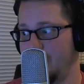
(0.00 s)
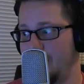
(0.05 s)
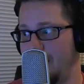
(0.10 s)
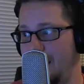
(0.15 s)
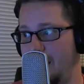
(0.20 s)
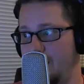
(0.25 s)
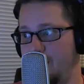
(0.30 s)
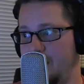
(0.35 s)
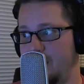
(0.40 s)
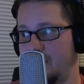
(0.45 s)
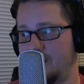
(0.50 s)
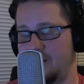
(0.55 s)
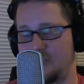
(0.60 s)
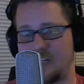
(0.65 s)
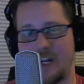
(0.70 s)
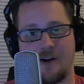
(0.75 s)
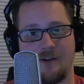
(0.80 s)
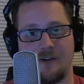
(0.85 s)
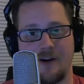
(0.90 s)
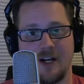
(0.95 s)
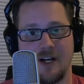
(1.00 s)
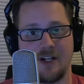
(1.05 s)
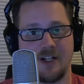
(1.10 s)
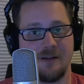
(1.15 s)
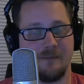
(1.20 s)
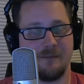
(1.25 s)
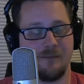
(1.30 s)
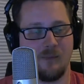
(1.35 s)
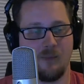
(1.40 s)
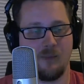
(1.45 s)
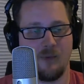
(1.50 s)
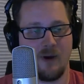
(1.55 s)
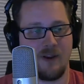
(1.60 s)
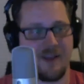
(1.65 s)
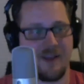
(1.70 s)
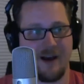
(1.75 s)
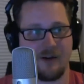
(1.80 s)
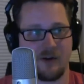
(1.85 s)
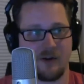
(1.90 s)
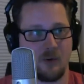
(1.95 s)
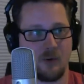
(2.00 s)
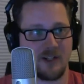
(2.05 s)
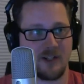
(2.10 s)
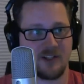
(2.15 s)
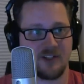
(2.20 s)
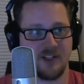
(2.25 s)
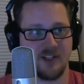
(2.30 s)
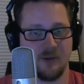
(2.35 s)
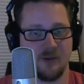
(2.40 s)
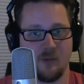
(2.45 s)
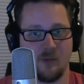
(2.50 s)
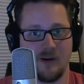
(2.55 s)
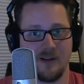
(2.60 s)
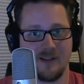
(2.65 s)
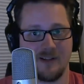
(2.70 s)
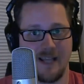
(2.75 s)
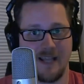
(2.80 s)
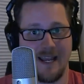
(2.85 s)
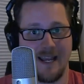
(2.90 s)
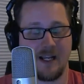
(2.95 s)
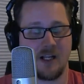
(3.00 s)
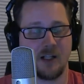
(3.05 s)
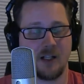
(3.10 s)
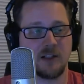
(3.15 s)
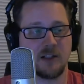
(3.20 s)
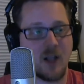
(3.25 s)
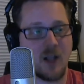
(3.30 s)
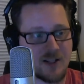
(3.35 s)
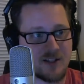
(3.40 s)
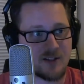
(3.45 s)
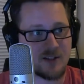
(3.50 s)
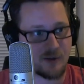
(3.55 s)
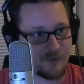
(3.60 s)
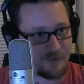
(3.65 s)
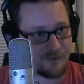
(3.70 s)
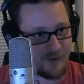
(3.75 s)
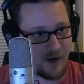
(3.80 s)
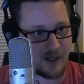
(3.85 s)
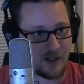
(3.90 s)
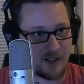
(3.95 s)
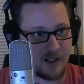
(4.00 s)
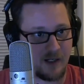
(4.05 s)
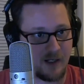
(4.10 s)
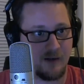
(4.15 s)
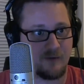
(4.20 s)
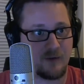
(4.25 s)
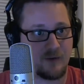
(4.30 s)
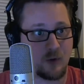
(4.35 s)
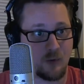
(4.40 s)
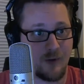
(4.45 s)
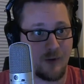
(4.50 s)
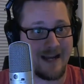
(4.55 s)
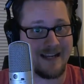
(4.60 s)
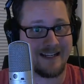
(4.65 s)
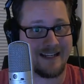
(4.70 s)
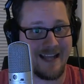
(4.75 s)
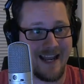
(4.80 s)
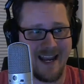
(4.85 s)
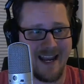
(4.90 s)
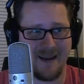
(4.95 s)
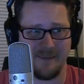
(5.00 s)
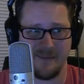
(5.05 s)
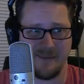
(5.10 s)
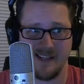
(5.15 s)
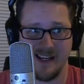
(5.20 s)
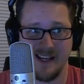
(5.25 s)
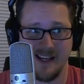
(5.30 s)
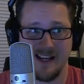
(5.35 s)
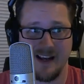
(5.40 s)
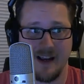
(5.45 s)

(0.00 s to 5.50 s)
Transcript: And this generation, without question, was a clusterfuck of great games.